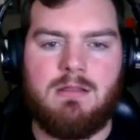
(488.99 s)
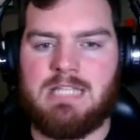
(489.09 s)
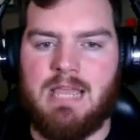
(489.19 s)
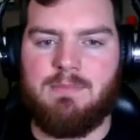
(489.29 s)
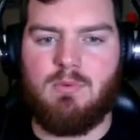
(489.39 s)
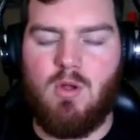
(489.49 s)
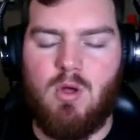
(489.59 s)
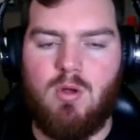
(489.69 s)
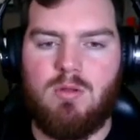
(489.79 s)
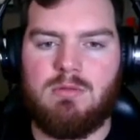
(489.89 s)
type
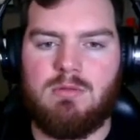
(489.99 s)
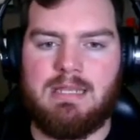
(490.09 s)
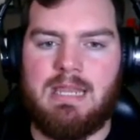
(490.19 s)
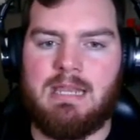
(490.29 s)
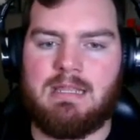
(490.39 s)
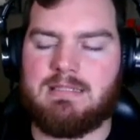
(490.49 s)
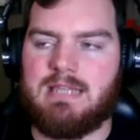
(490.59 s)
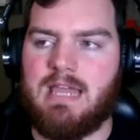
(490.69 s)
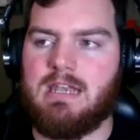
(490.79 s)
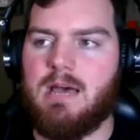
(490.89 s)
role and can
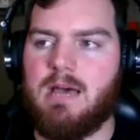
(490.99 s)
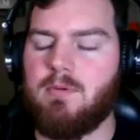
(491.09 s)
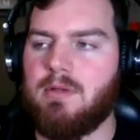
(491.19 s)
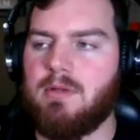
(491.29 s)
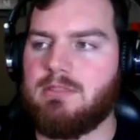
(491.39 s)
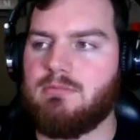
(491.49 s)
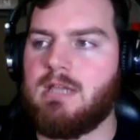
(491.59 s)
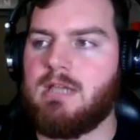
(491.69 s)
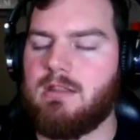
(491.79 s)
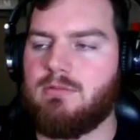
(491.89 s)
stand up or play
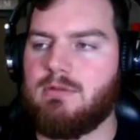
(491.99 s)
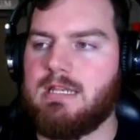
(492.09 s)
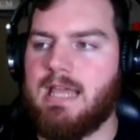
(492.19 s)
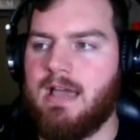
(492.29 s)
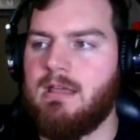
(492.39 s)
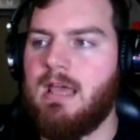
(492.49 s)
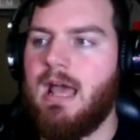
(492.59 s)
kind of 3 down.